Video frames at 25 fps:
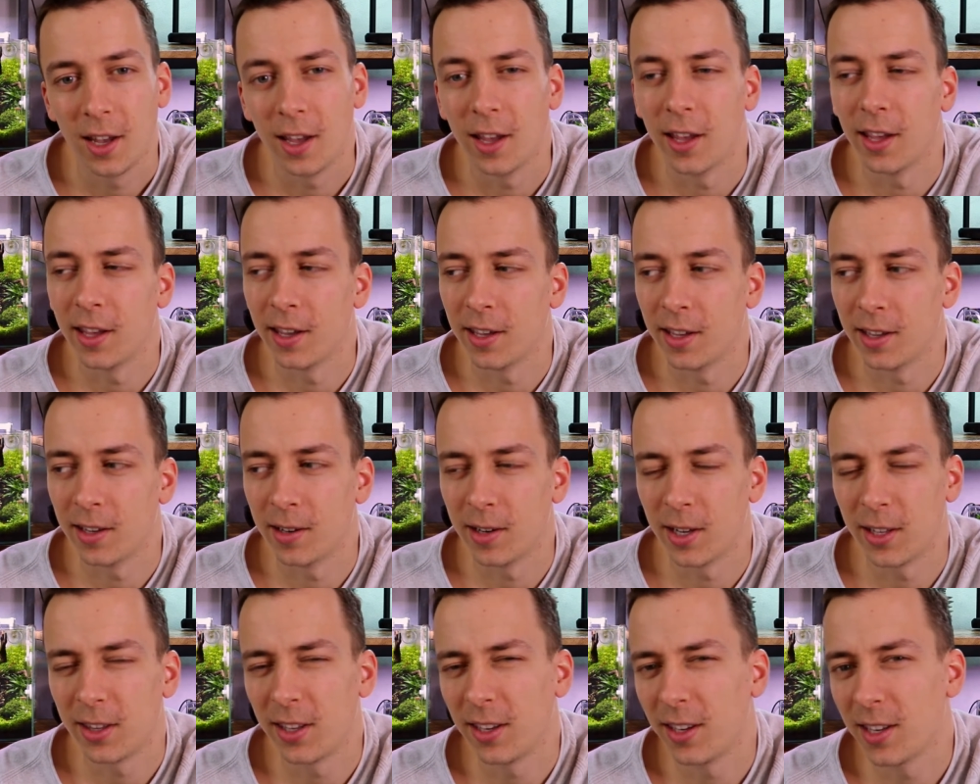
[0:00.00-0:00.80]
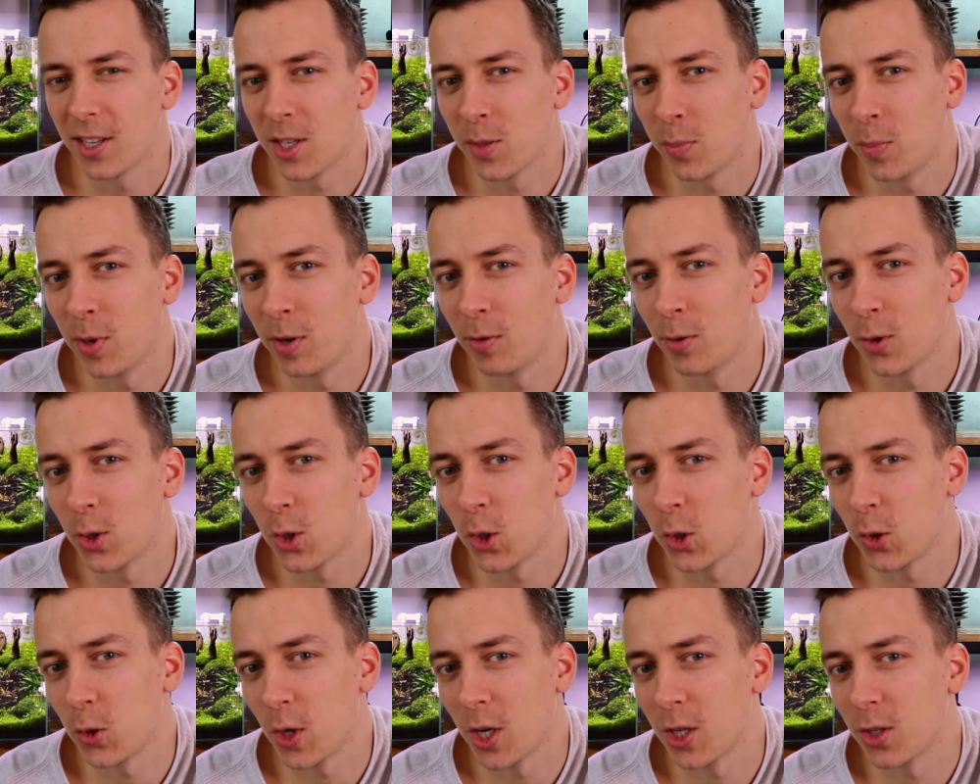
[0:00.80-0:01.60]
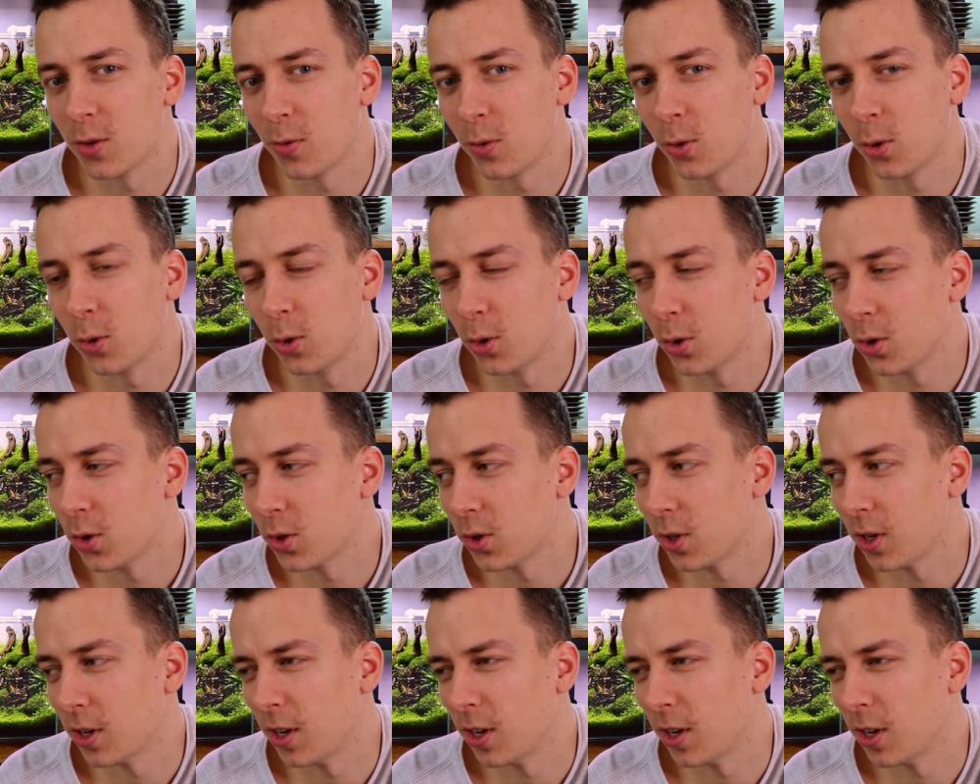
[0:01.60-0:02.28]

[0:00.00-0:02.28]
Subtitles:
And I think that's a bit of a stretch, of course.